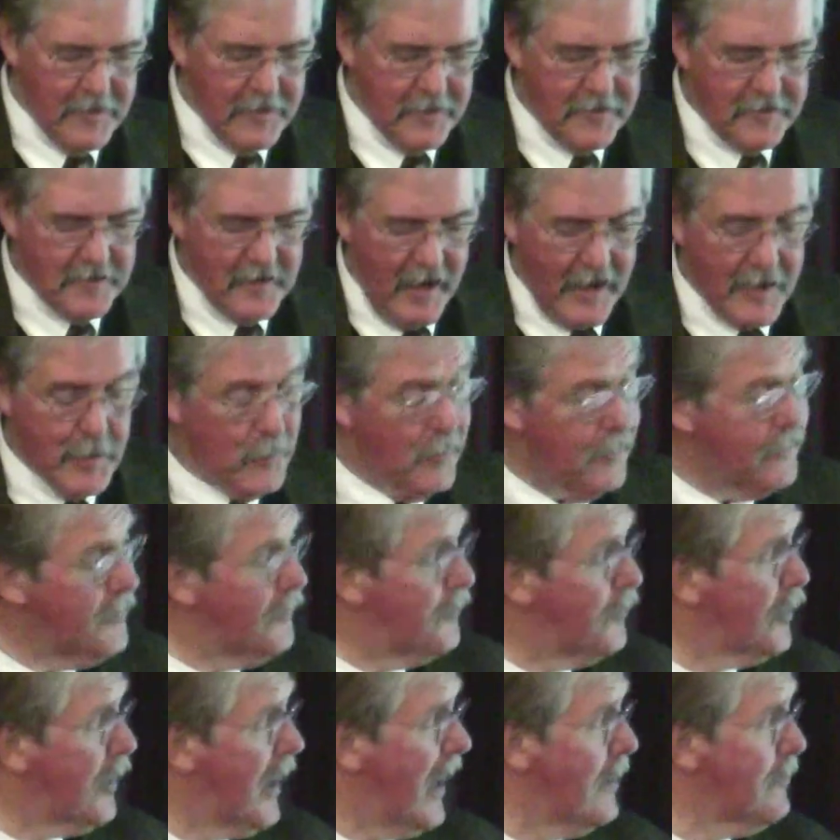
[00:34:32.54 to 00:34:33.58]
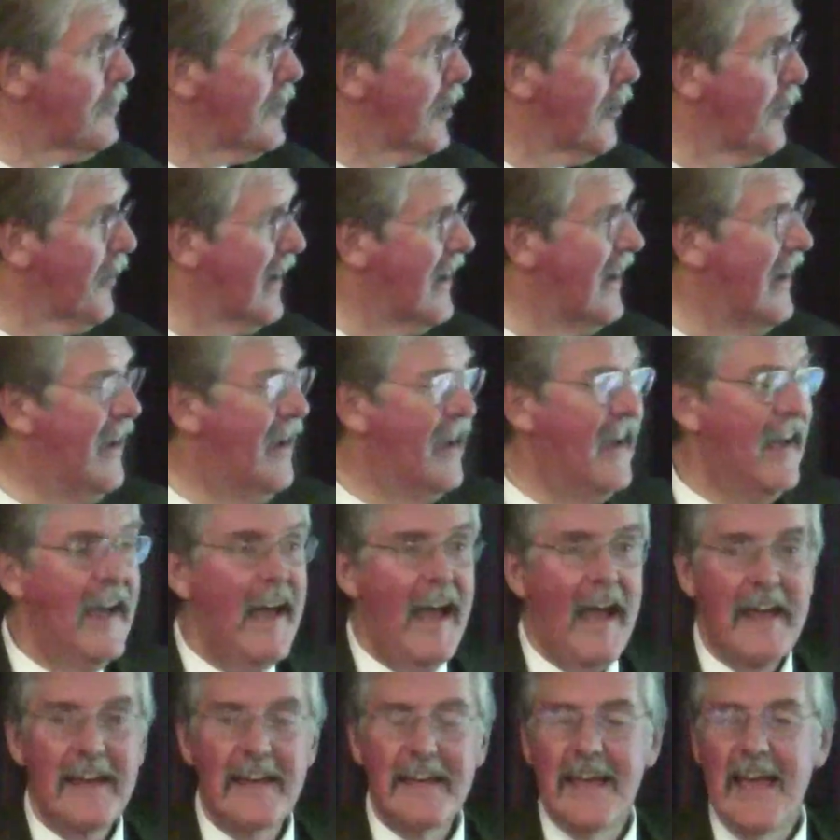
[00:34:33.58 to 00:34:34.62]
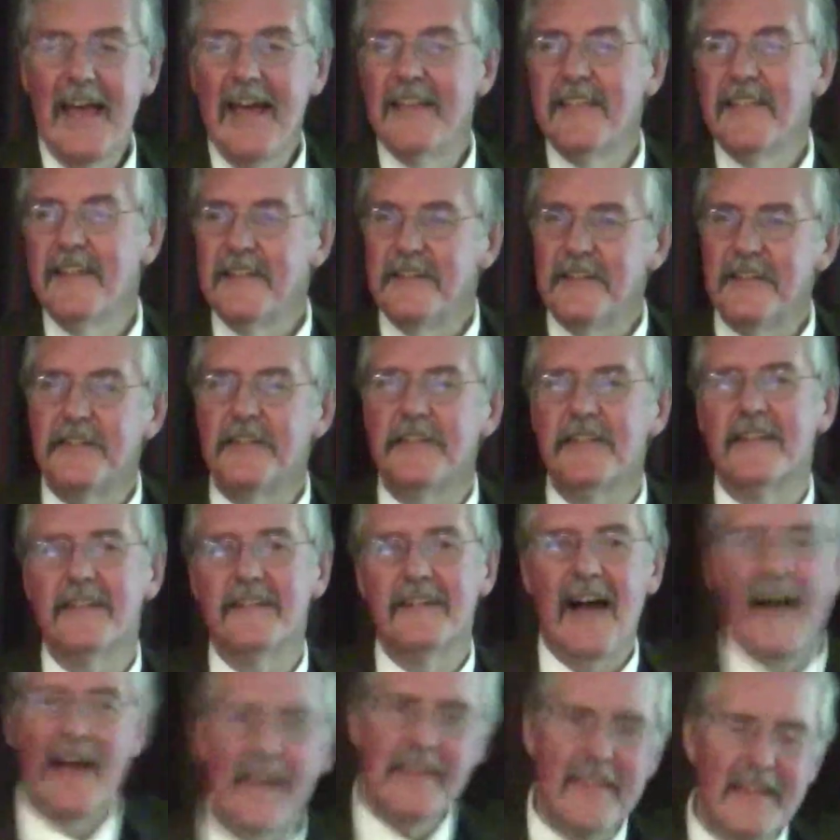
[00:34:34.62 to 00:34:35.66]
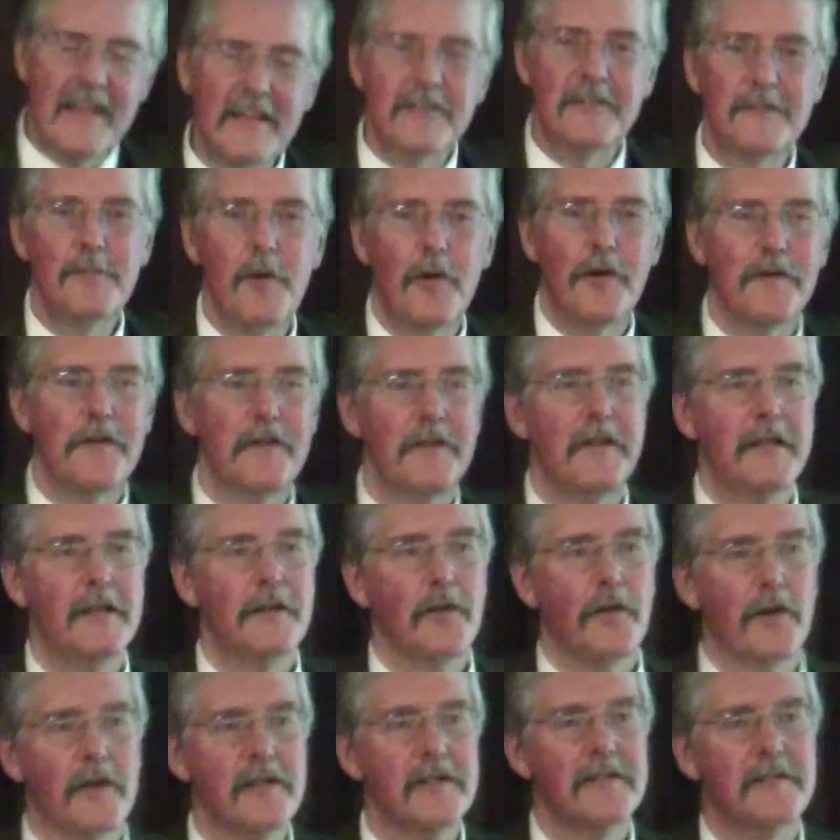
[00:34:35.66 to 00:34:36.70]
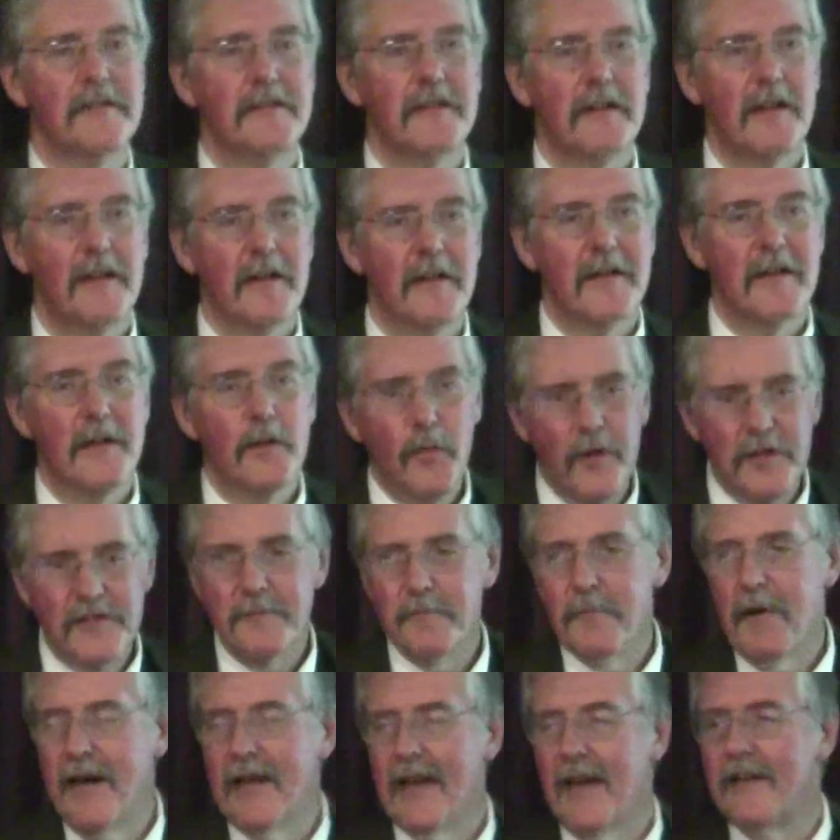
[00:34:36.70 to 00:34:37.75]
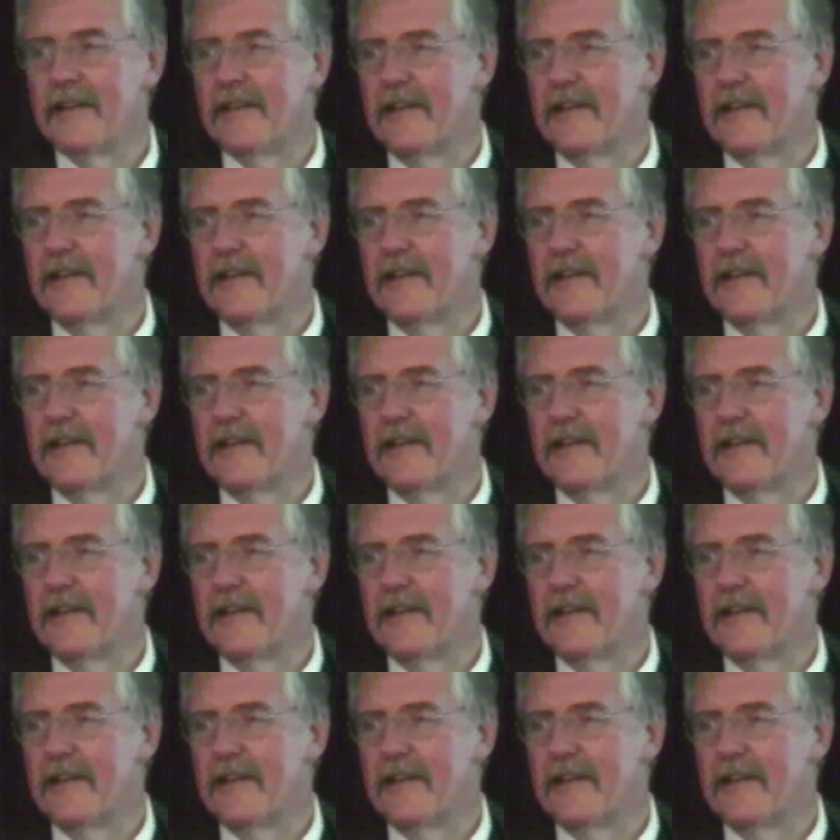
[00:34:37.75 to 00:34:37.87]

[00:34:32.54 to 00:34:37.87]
the designer of the vocabulary. And again, this is, I think, smarter than it looks. It wasn't my